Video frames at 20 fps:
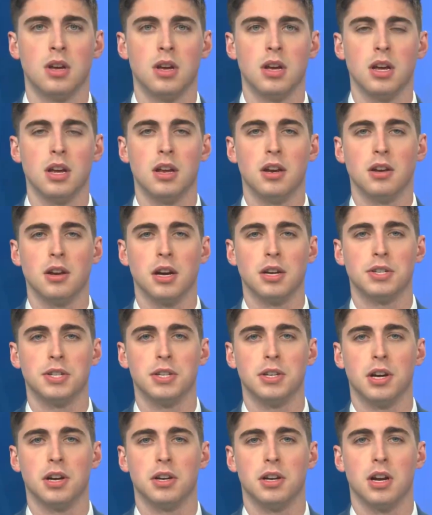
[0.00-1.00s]
In
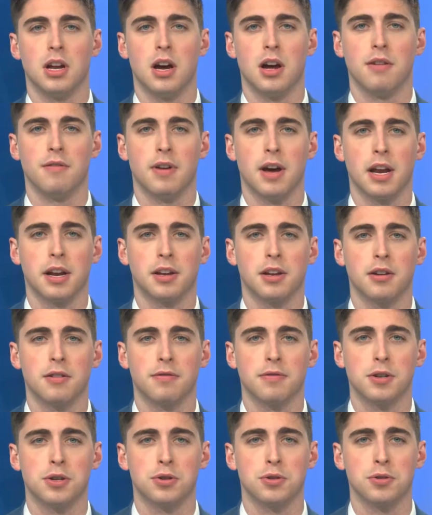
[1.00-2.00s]
1999, Vatican
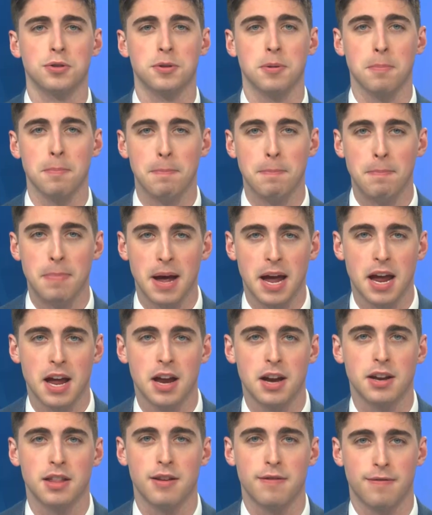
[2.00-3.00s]
officials
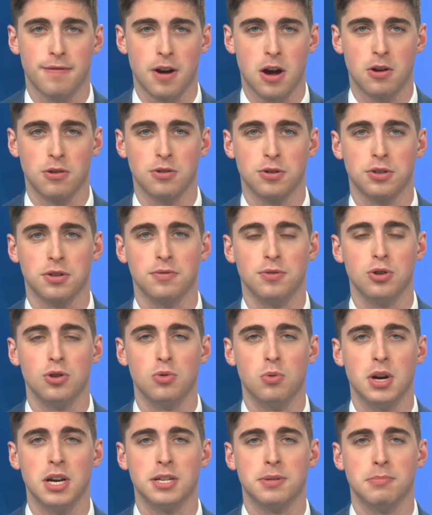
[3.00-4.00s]
banned the founders of
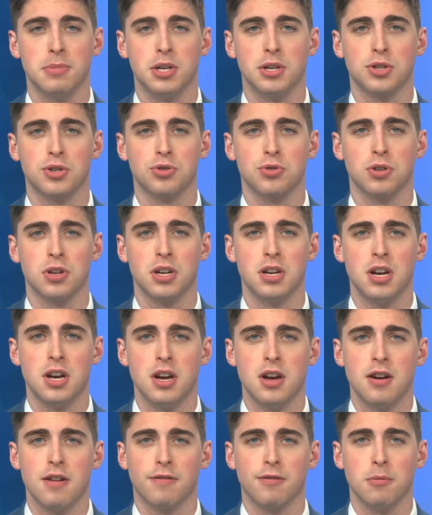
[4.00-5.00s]
New Ways Ministry
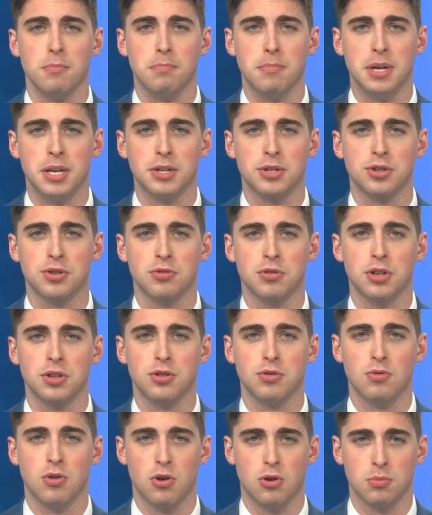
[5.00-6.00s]
from ministering
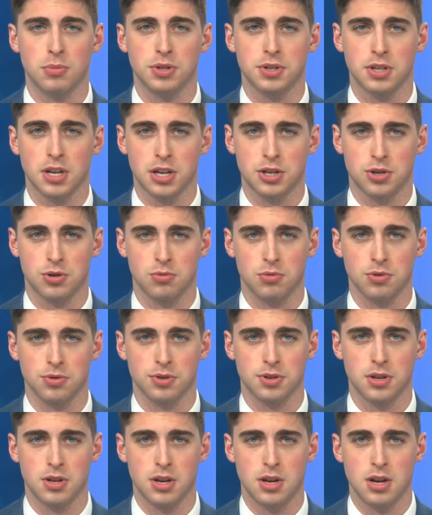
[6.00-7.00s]
to
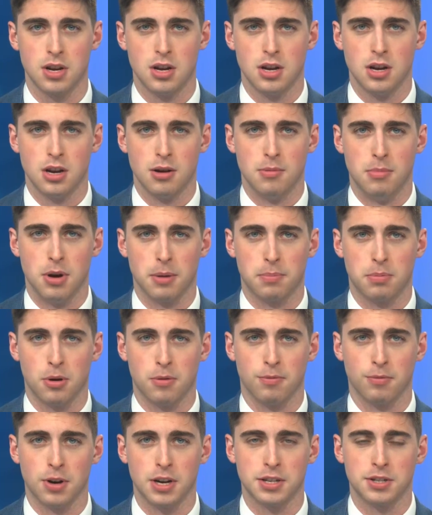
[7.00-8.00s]
homosexuals. But
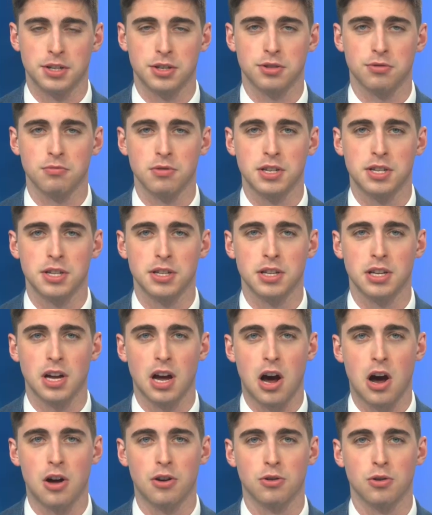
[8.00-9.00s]
Pope Francis recently
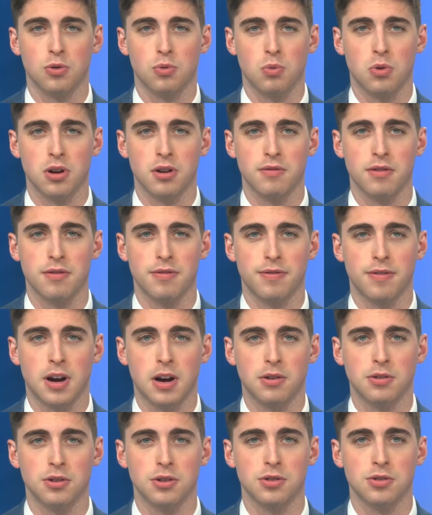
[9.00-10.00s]
honored one of the
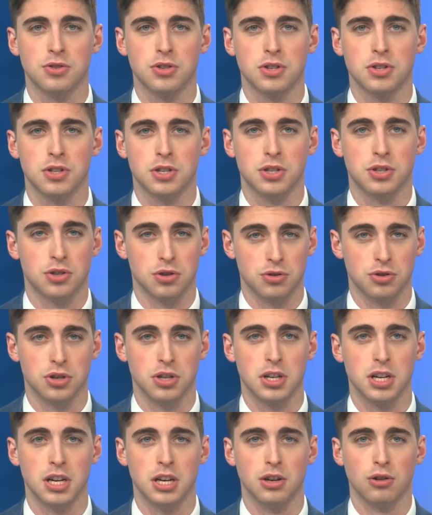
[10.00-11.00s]
founders, Sister
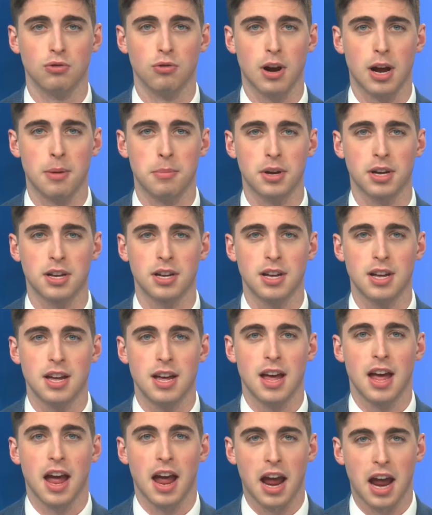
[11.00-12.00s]
Janine Gramick,
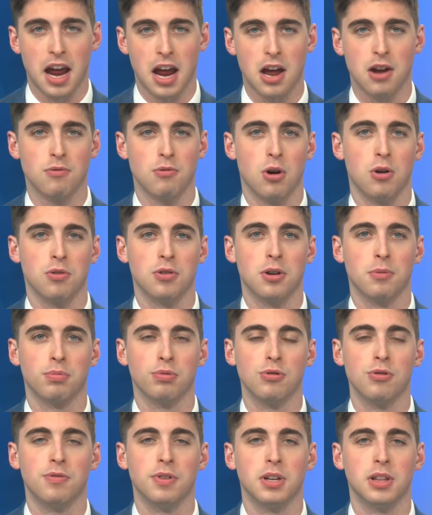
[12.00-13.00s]
and wrote an
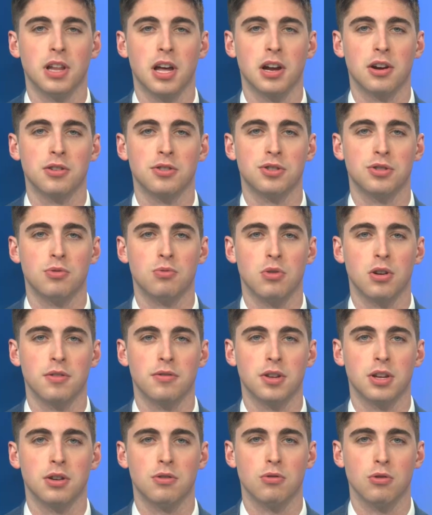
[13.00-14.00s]
approving letter to one
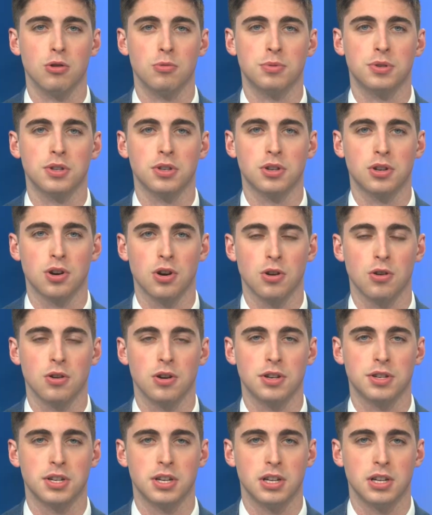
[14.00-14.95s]
of the group's current